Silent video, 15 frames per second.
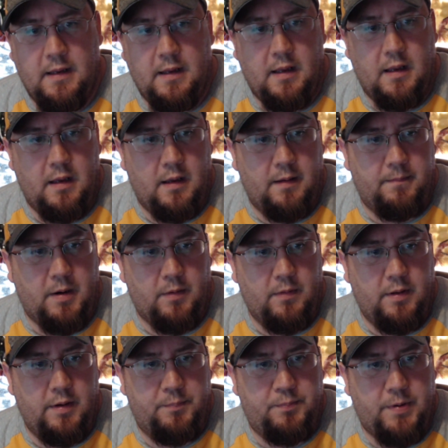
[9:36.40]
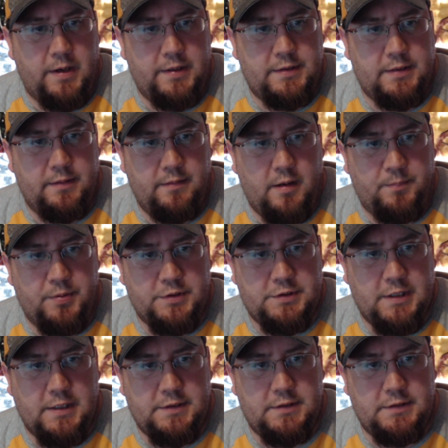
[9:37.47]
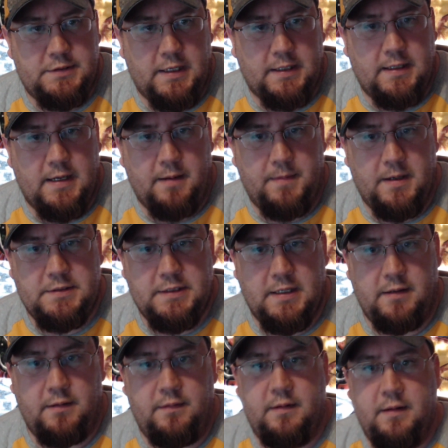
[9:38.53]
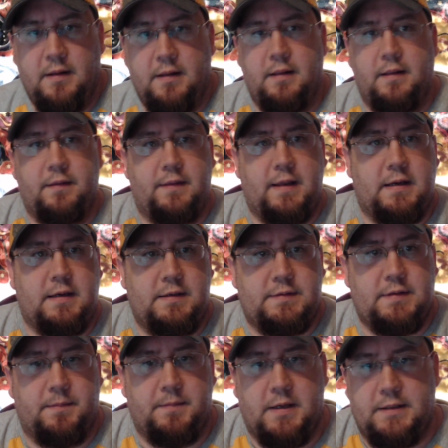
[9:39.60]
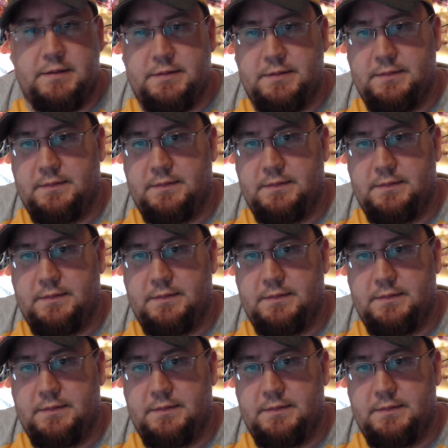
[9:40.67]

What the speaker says: I really appreciate you checking out my channel. Thank you so much.